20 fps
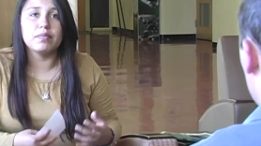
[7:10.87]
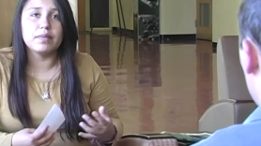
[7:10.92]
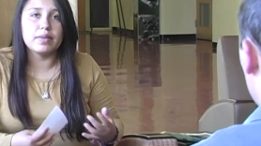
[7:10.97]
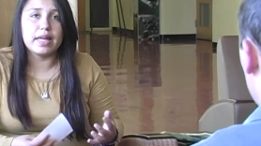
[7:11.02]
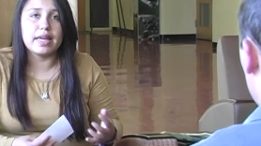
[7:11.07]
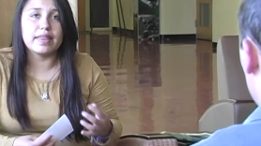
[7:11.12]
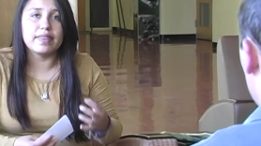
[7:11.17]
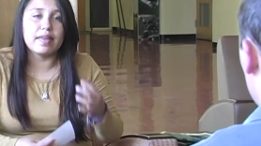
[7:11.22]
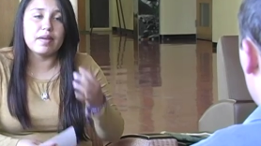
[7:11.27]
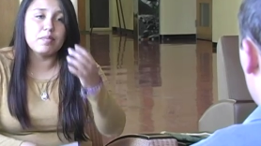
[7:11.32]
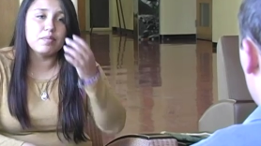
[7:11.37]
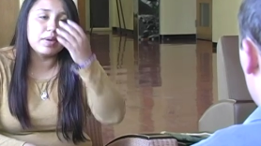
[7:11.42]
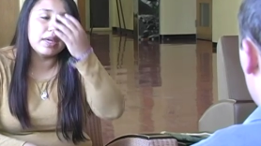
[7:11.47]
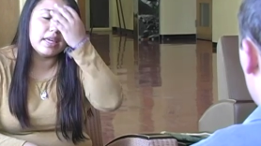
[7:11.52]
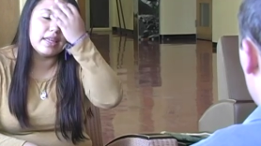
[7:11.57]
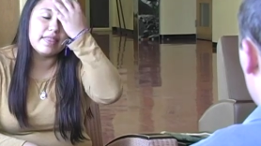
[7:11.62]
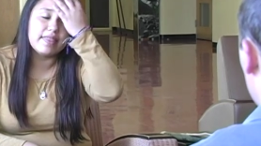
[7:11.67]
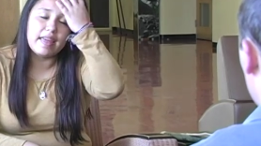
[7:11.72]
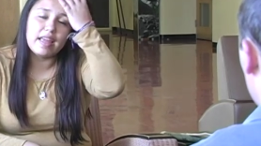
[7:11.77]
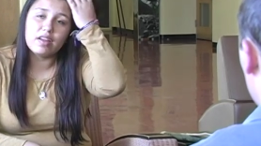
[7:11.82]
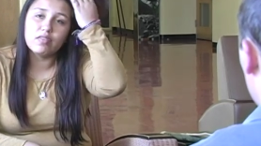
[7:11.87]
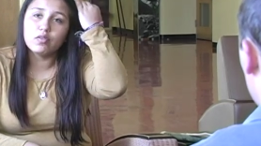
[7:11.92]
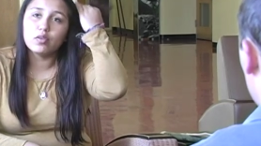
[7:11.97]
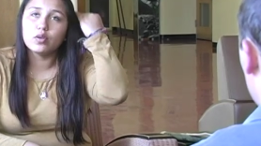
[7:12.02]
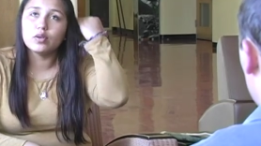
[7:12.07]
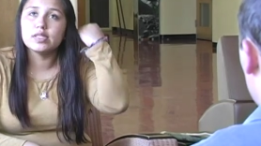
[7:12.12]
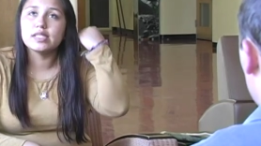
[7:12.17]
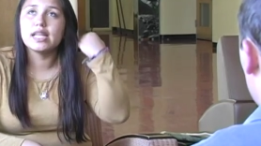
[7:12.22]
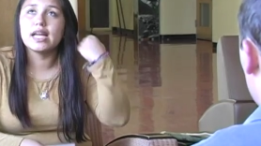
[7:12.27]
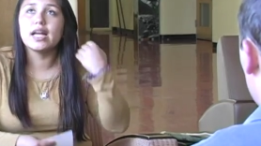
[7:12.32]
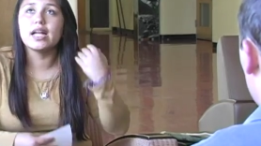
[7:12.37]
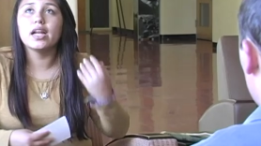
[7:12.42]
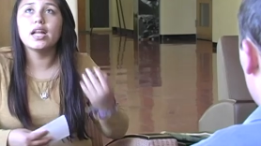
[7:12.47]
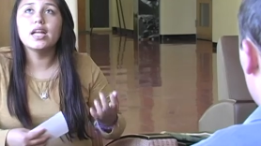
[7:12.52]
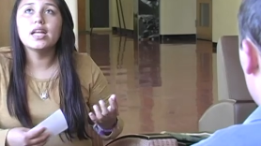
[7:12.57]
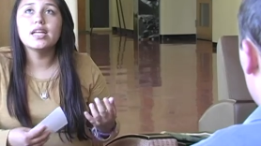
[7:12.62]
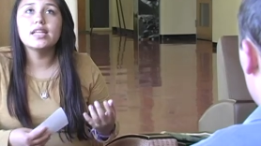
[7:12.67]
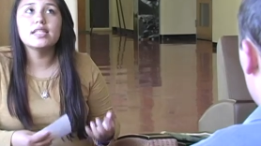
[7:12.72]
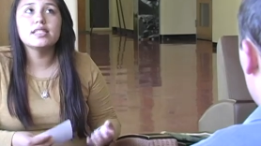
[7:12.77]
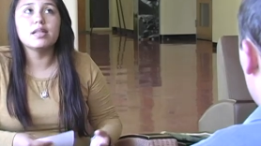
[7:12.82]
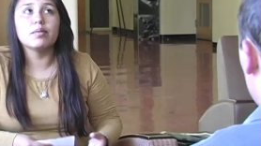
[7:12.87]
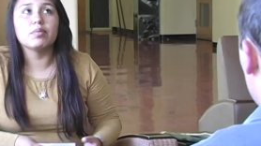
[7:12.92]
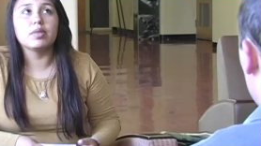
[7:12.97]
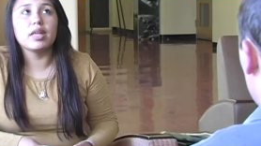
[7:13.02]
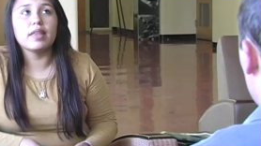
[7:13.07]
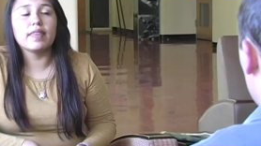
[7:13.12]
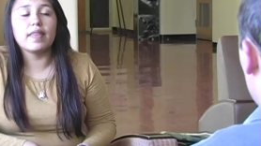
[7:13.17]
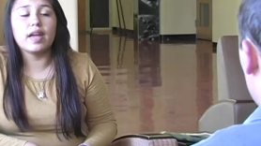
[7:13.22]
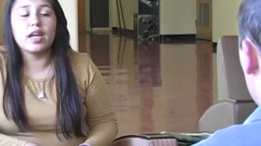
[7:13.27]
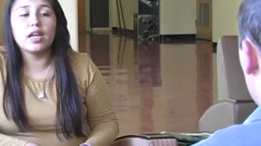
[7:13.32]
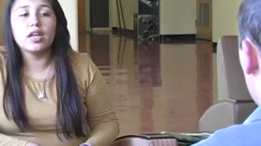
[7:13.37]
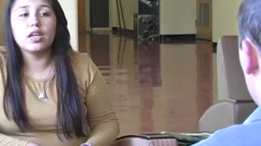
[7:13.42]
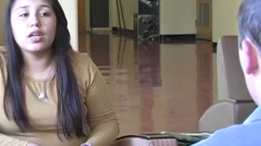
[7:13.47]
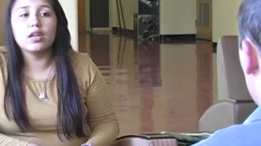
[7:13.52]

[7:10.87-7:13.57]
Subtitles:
like them being thankful, is that something that